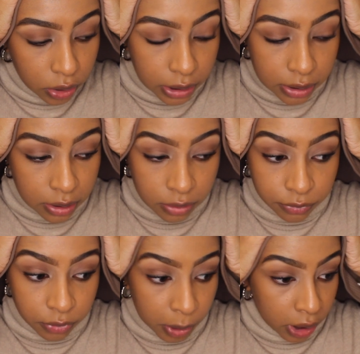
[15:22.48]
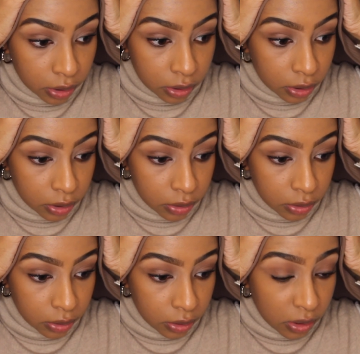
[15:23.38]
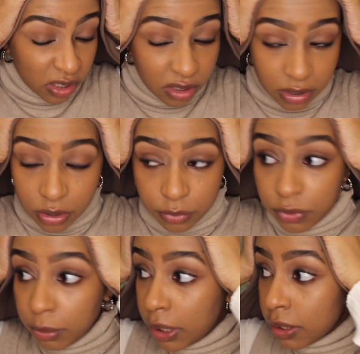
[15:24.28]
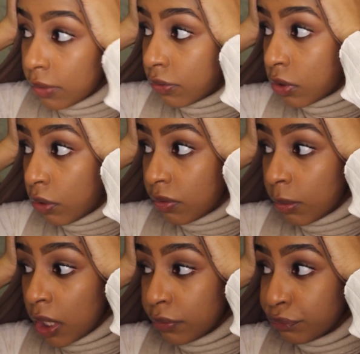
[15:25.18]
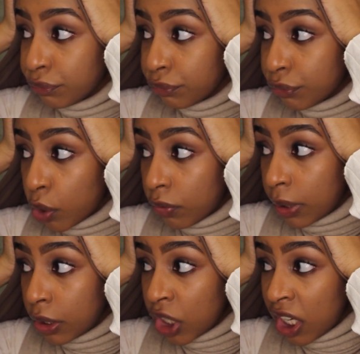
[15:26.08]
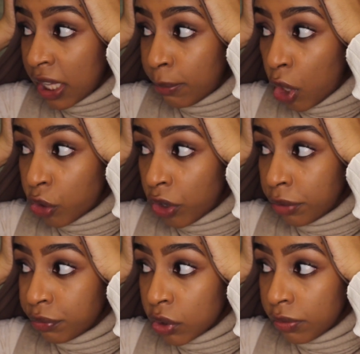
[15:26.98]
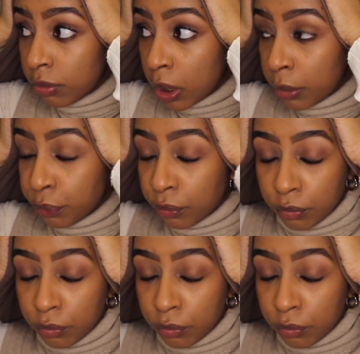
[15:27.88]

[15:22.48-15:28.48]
This isn't for me. This isn't for me, is it? It's not for me. It's not for me. Did you hear that, Margaret? It's not for me.